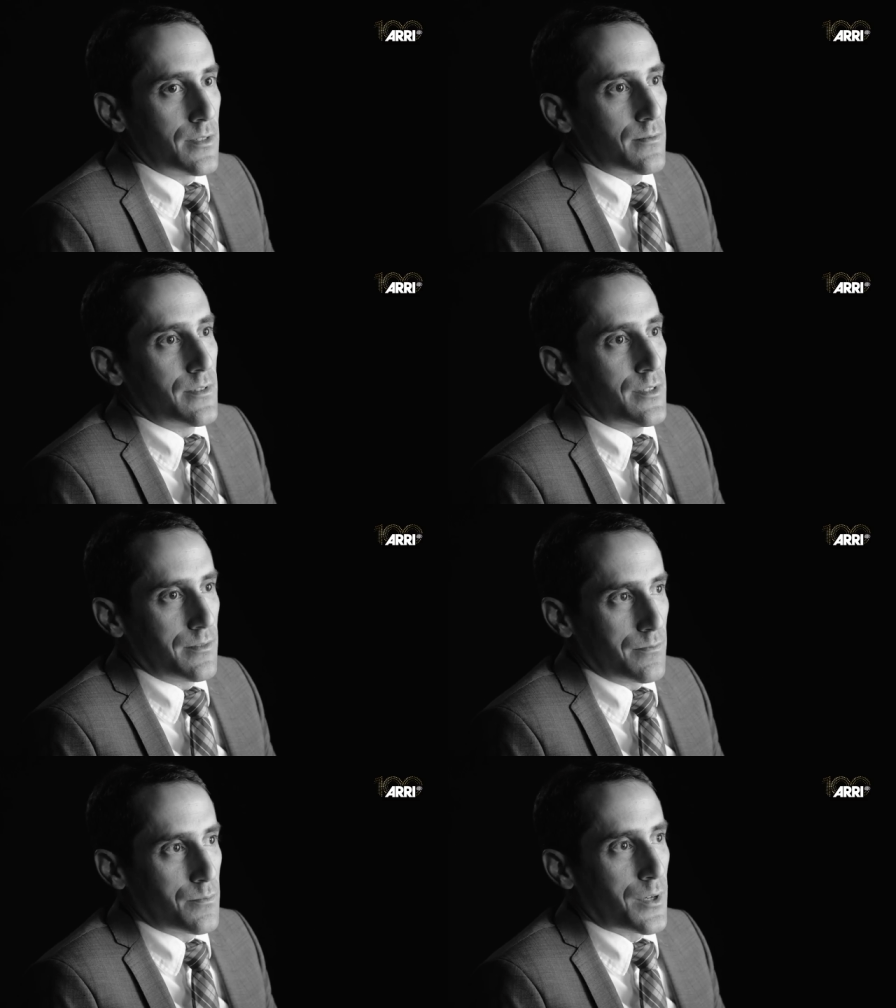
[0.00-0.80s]

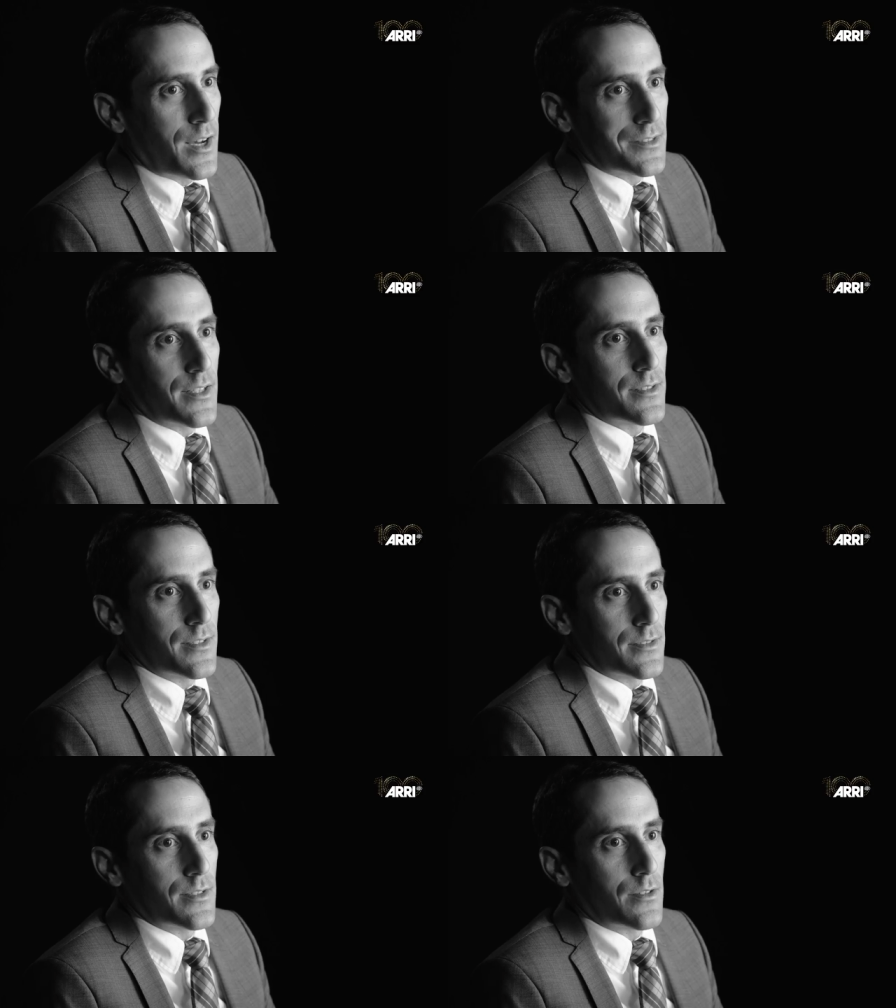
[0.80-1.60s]
in
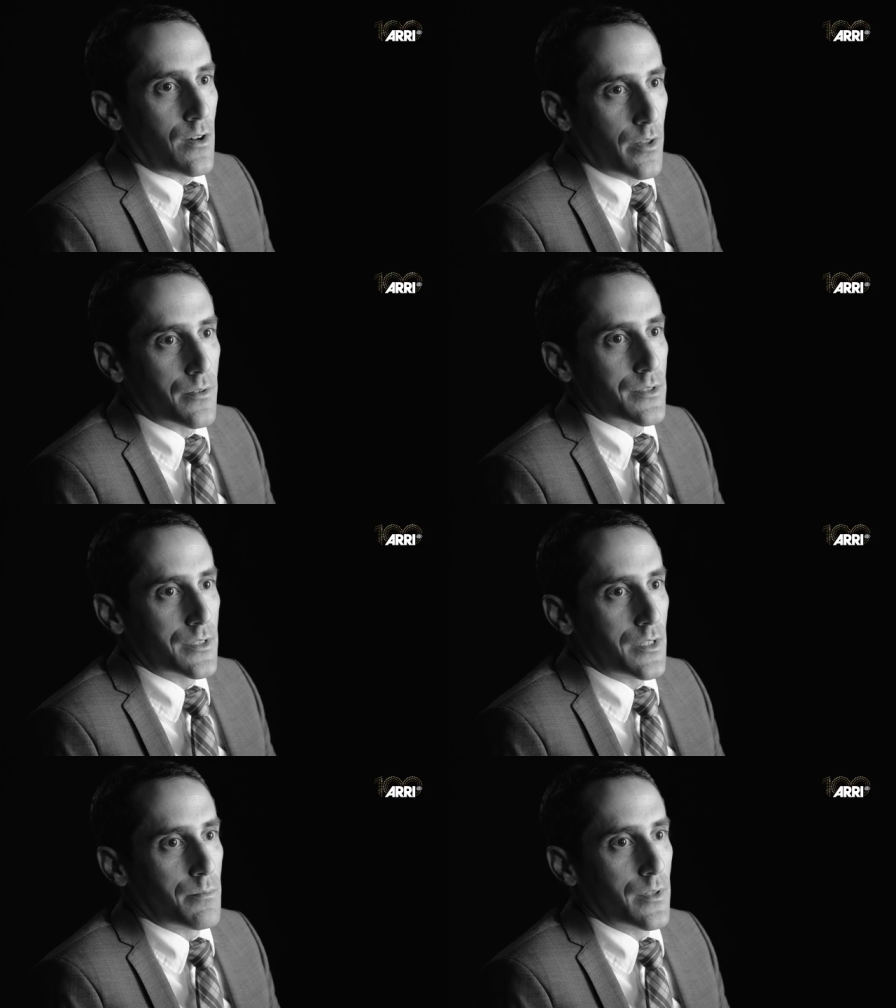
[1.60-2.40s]
processes and
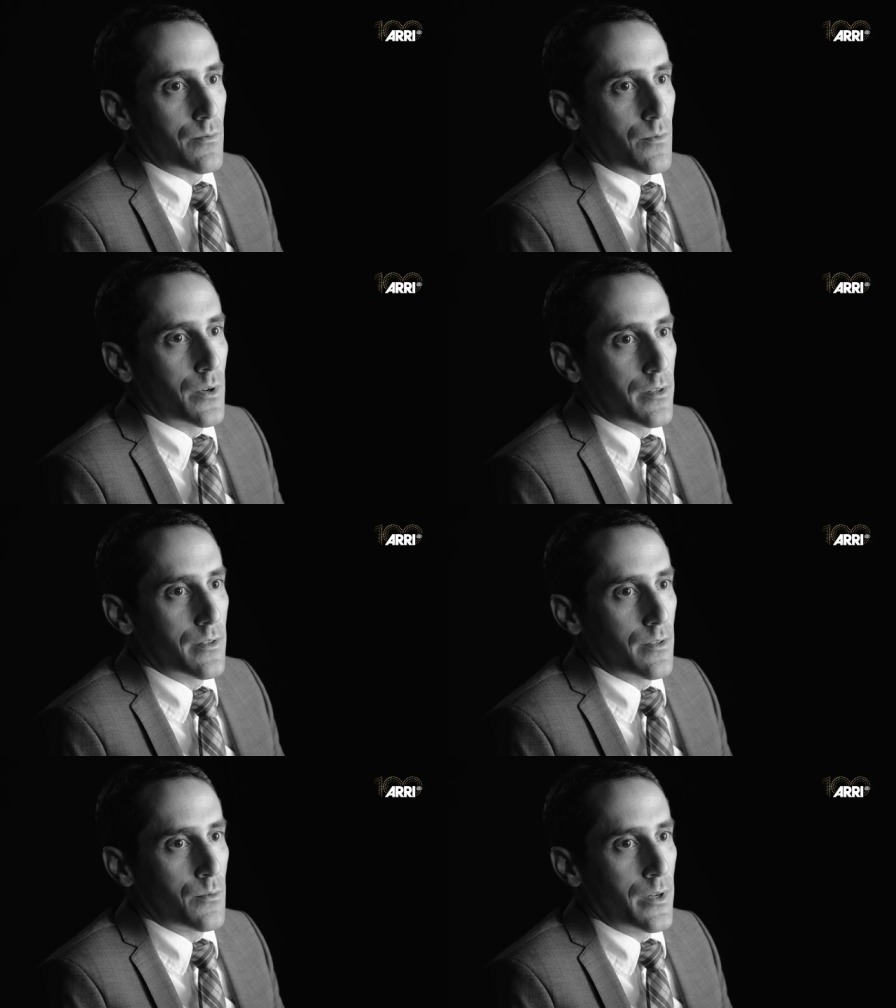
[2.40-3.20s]
authorship and what
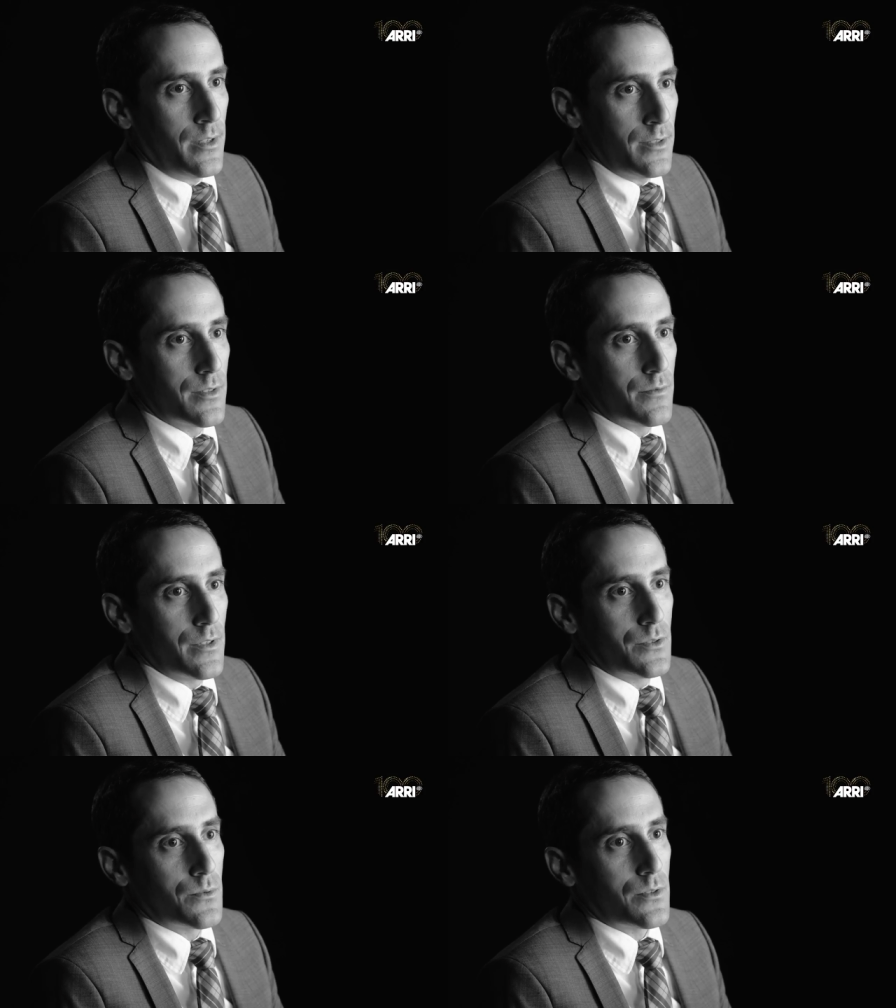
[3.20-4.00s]

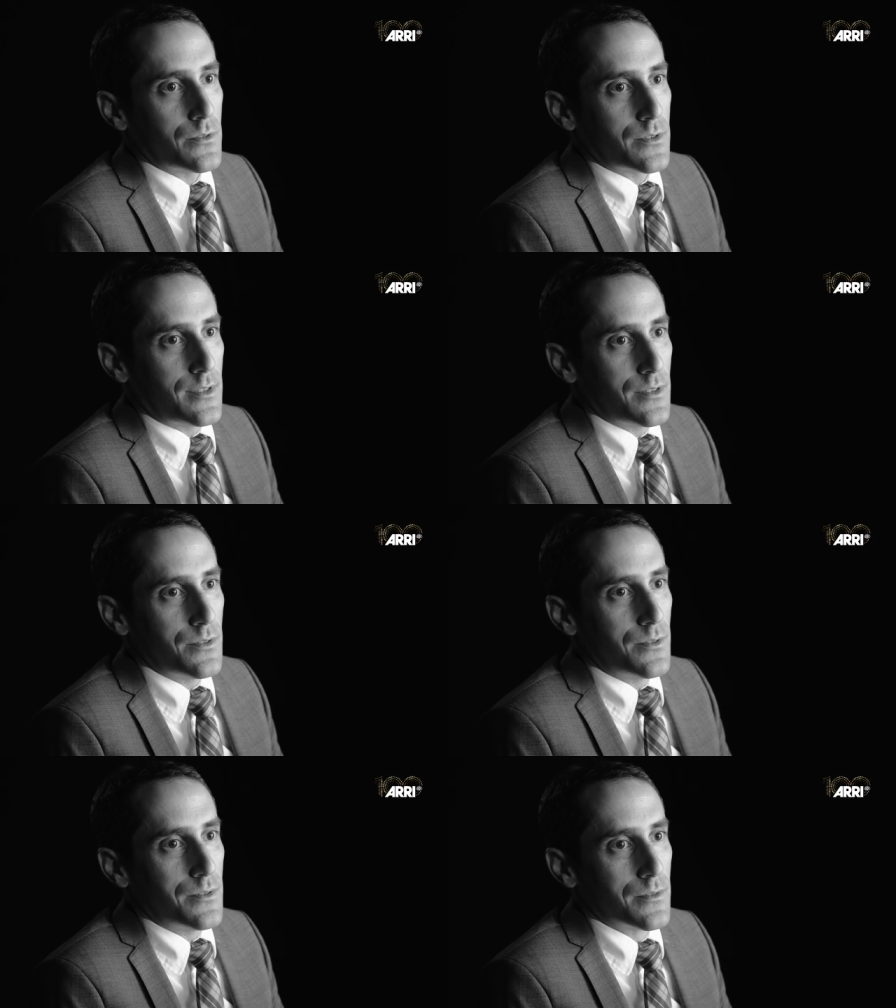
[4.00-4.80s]
individuals
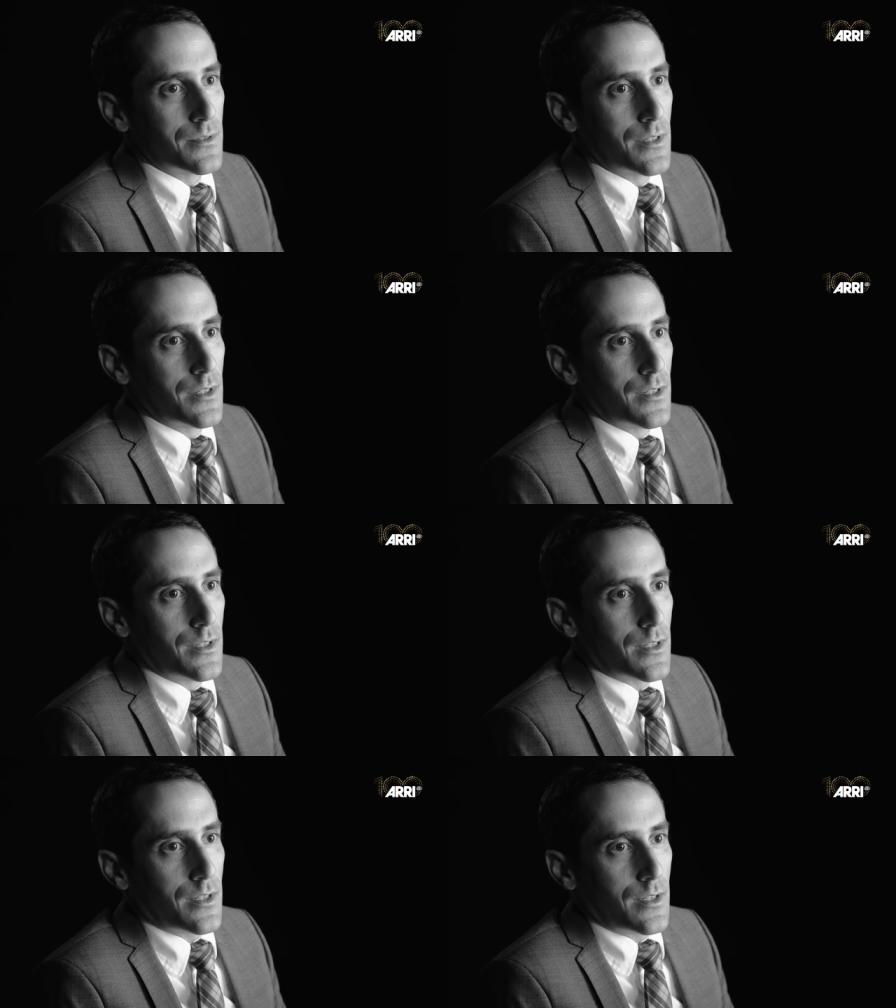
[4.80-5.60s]
do
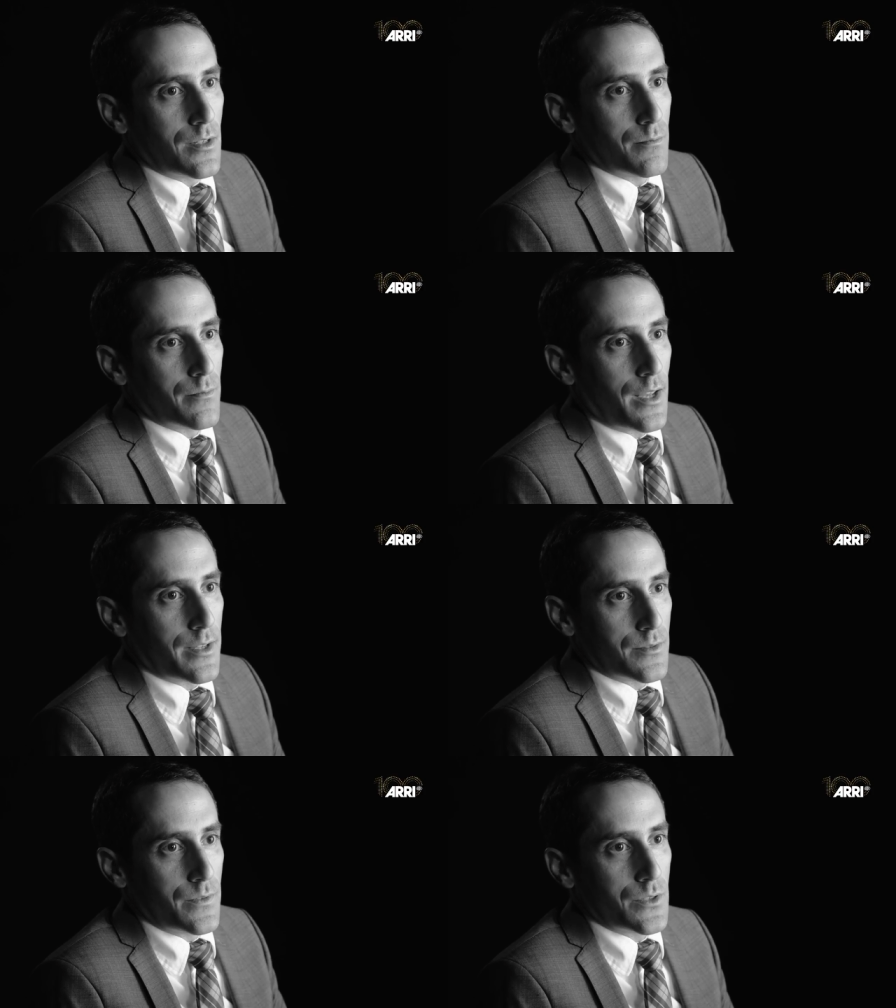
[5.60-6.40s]
as